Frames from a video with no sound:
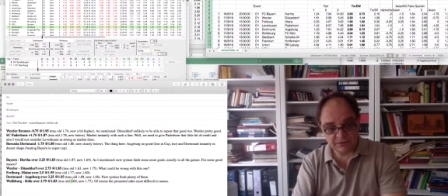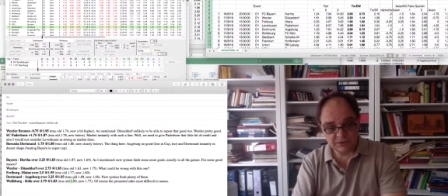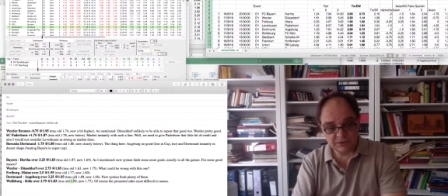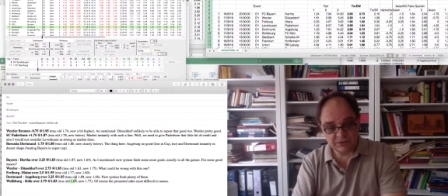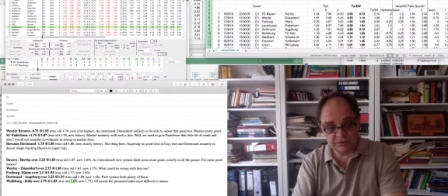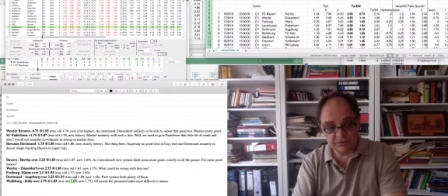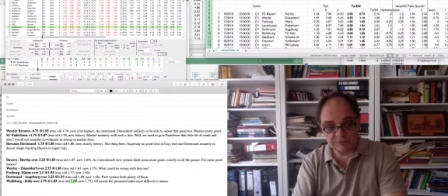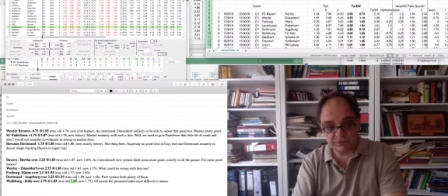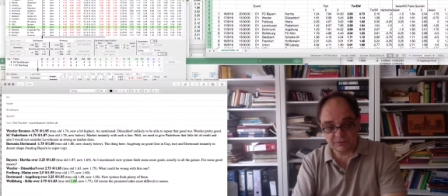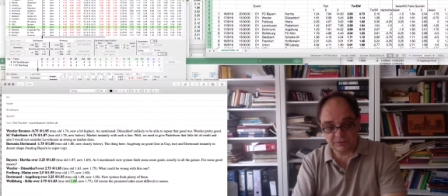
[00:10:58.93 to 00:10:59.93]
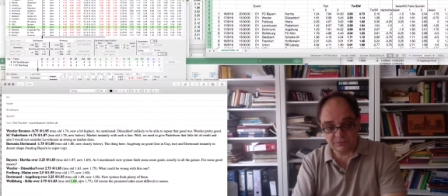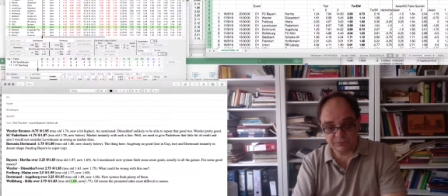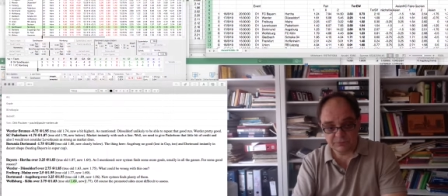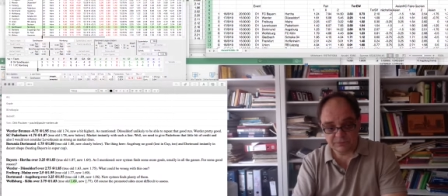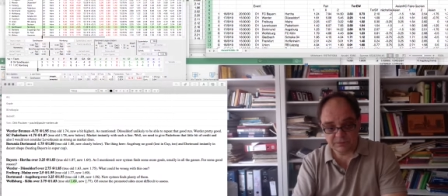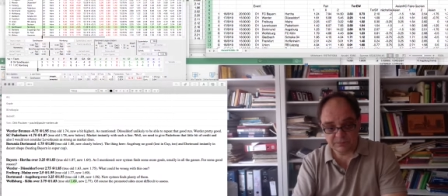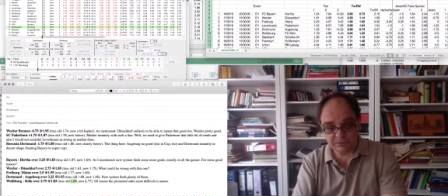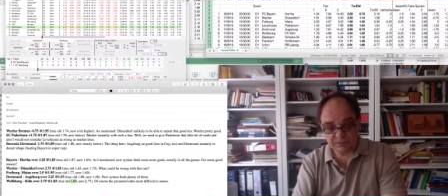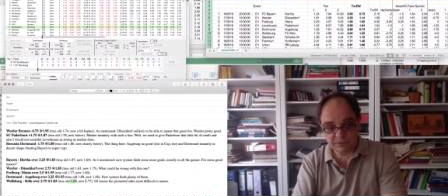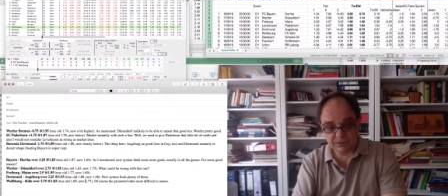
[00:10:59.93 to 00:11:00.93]
even in the new system,
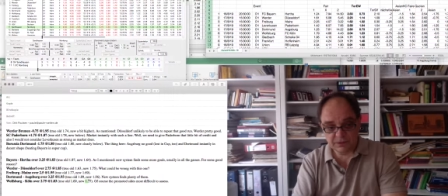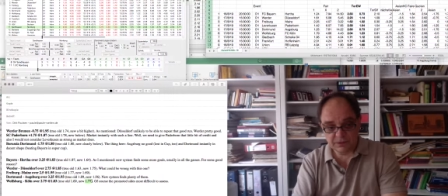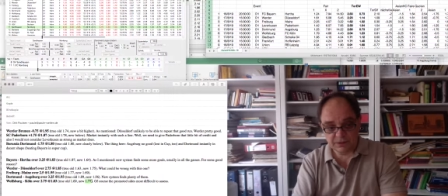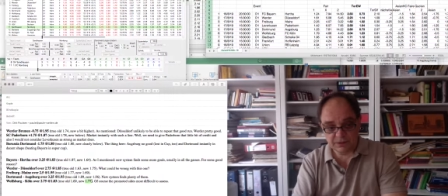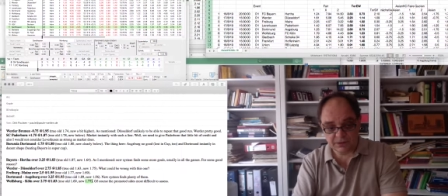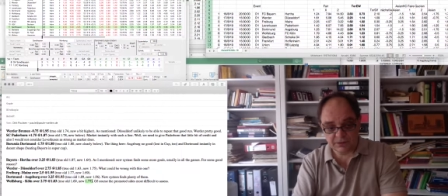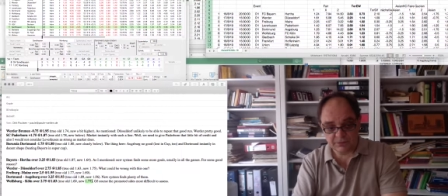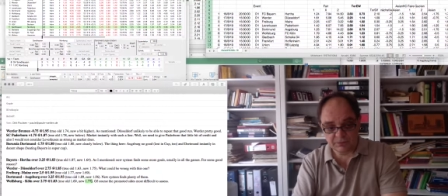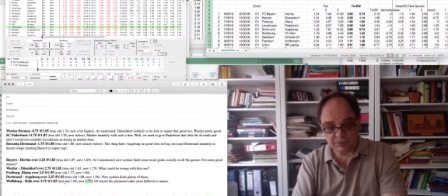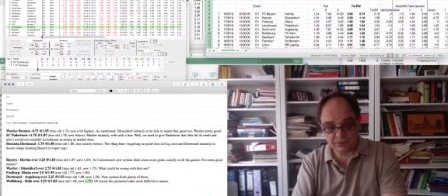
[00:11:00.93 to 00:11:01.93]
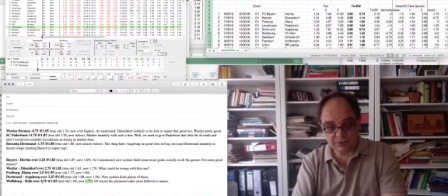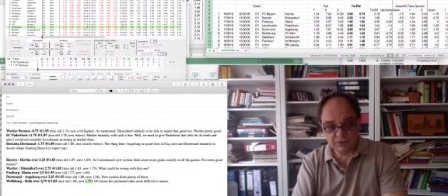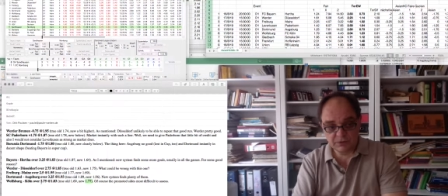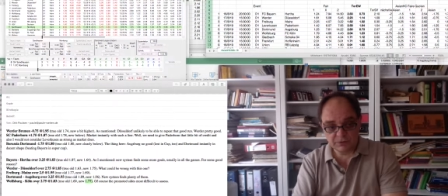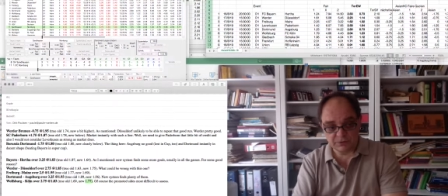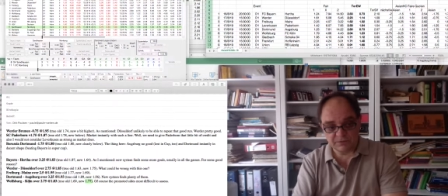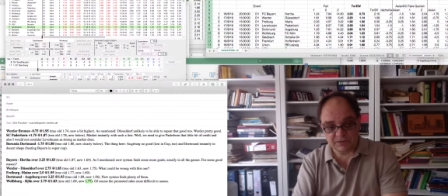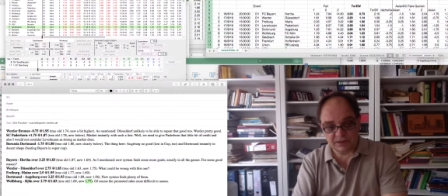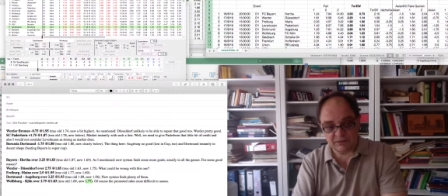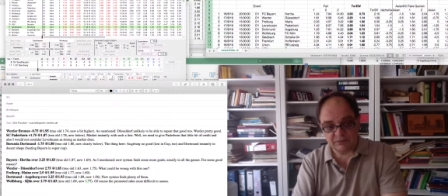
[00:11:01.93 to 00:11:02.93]
you could
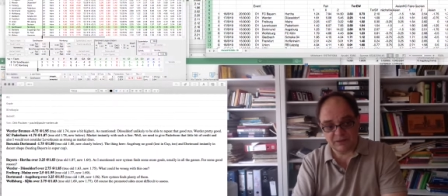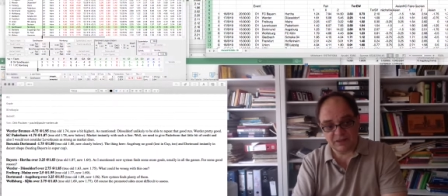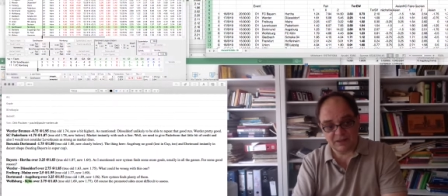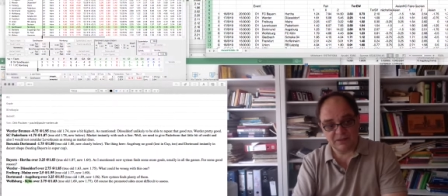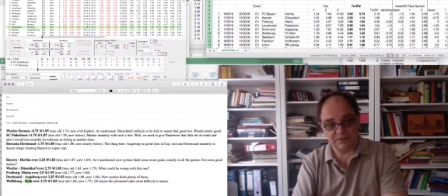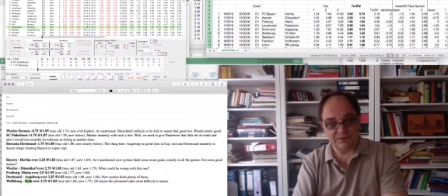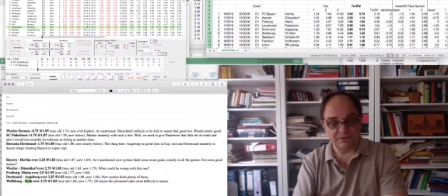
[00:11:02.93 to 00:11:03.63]
say, well,